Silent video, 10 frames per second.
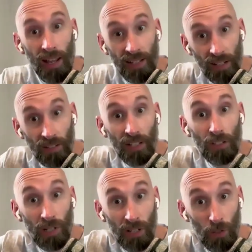it sounds
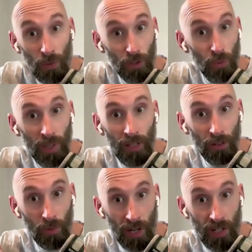like, so it gives you what,
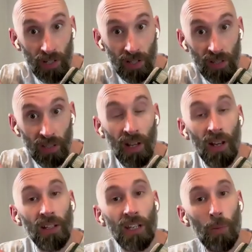20 odd questions
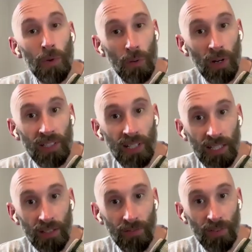to help you
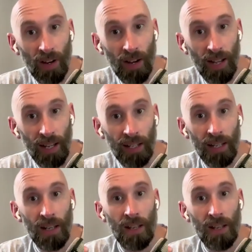identify